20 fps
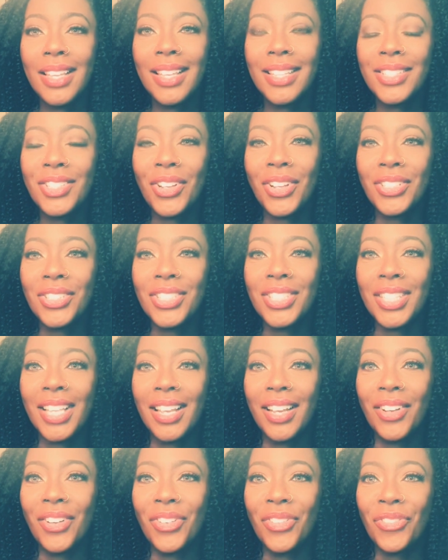it's on
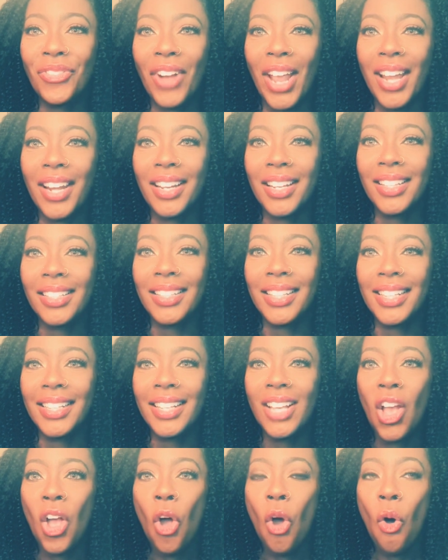sale radically.
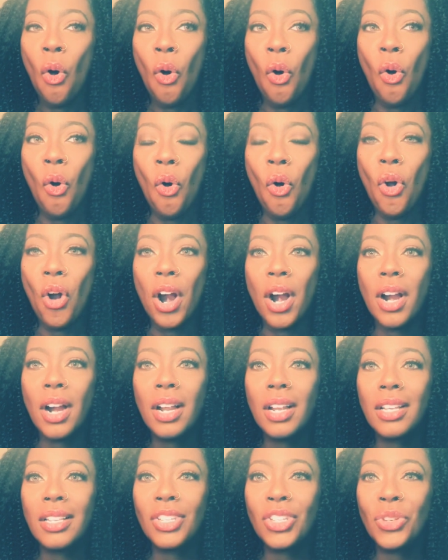Or
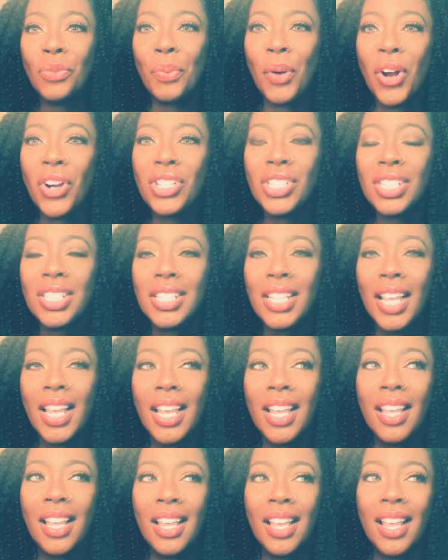you purchase
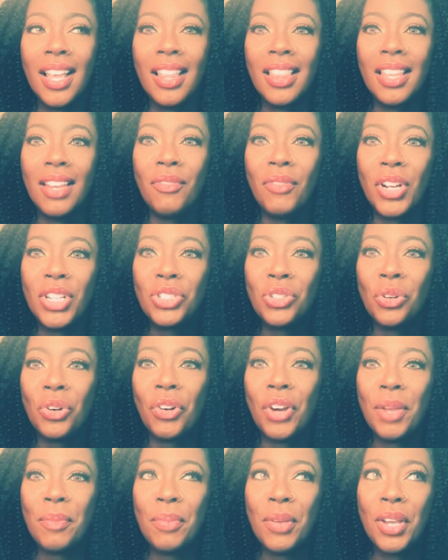it, then
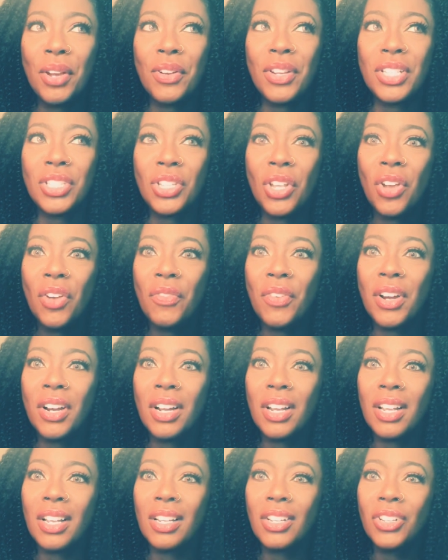retrograde period's
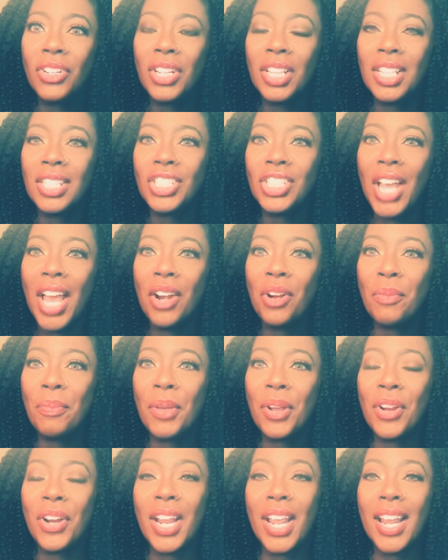over, including the shadow
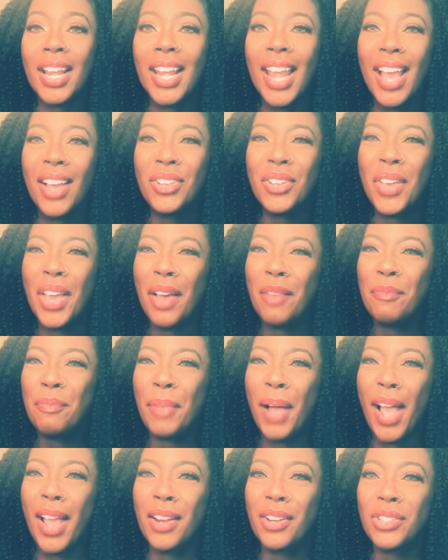period, and now you have
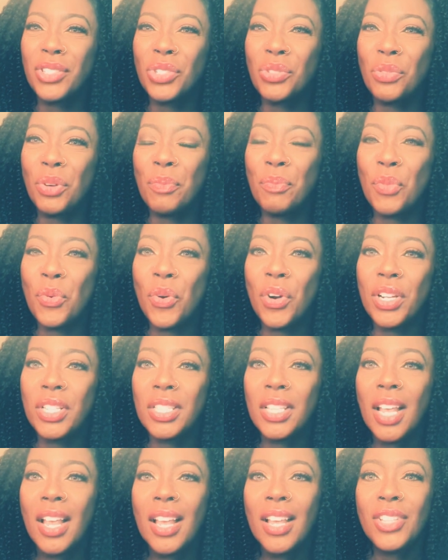buyer's remorse.
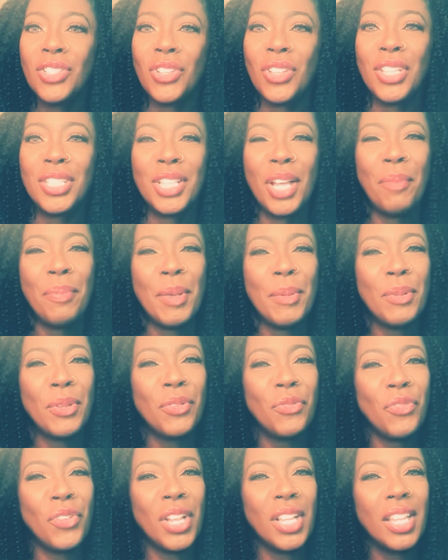So they tell people
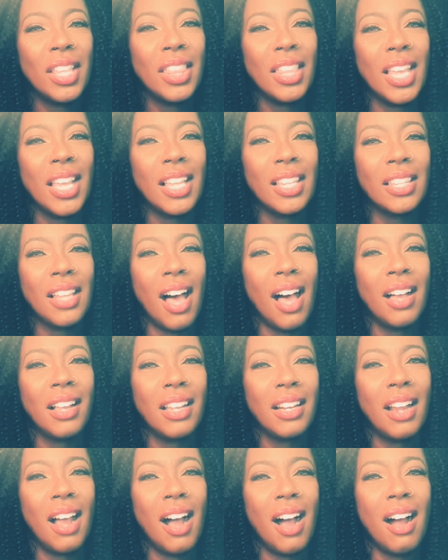to really think
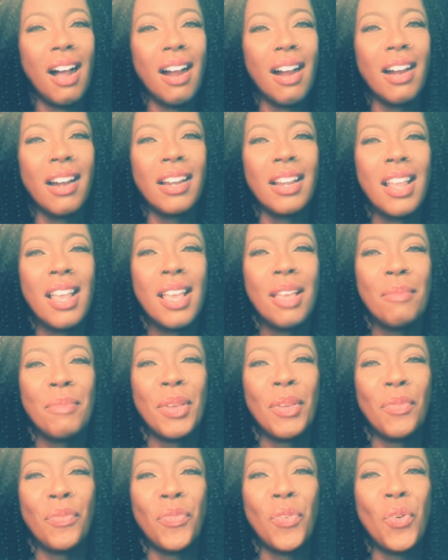long and hard
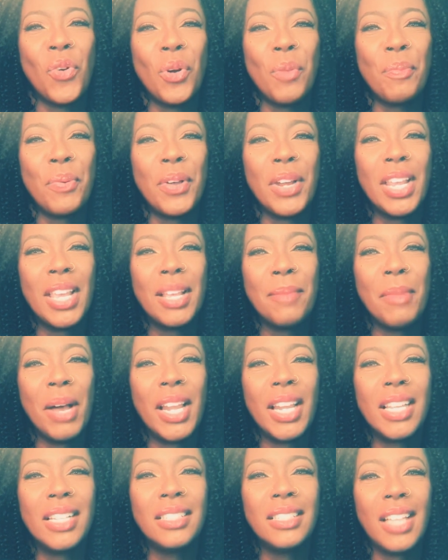before putting
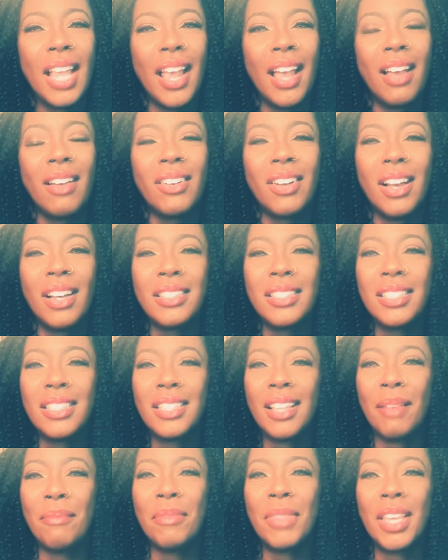money down on
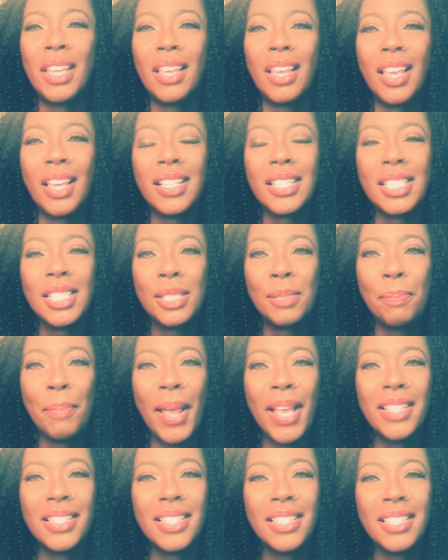something
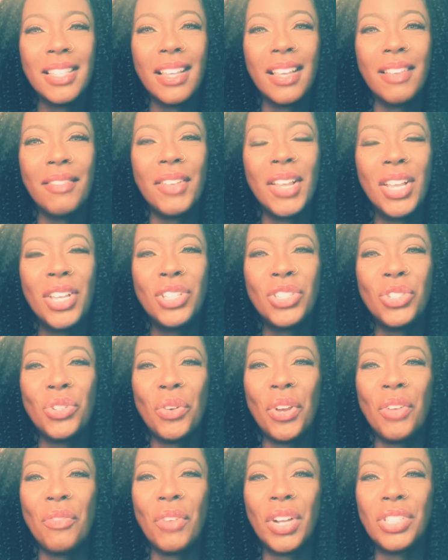expensive
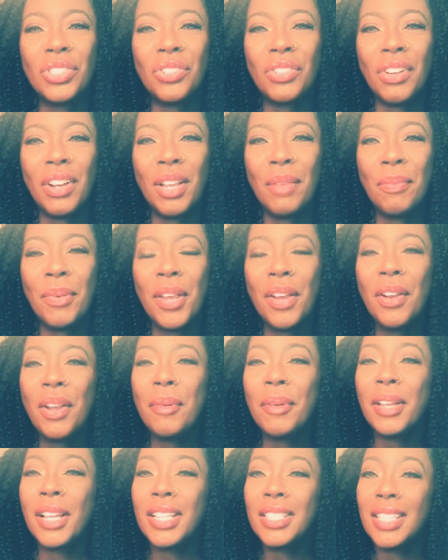during retrograde
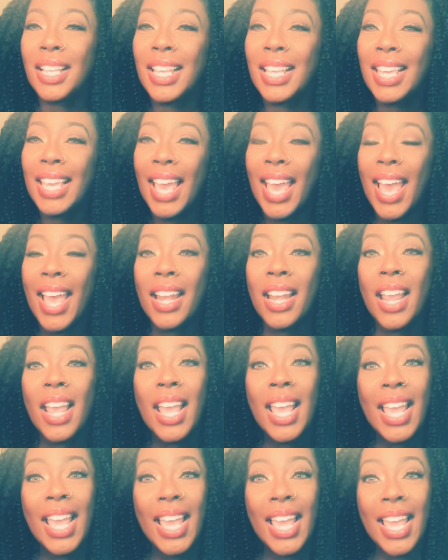period, because again,
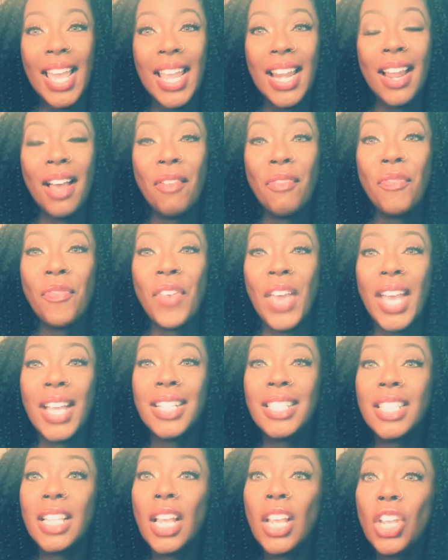it
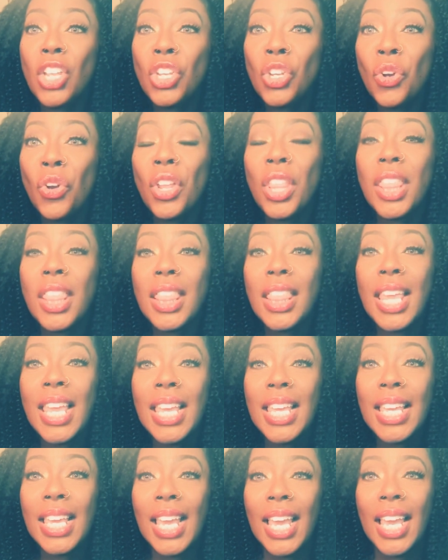affects your
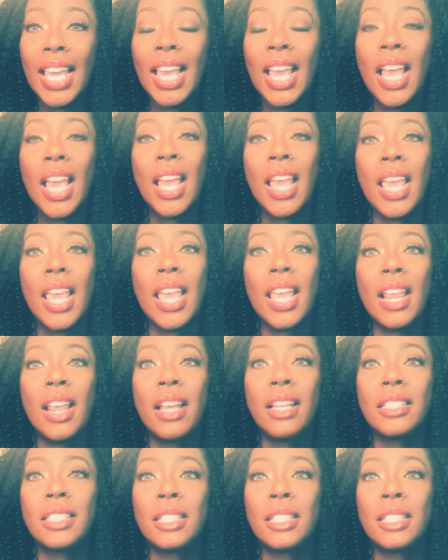thinking. It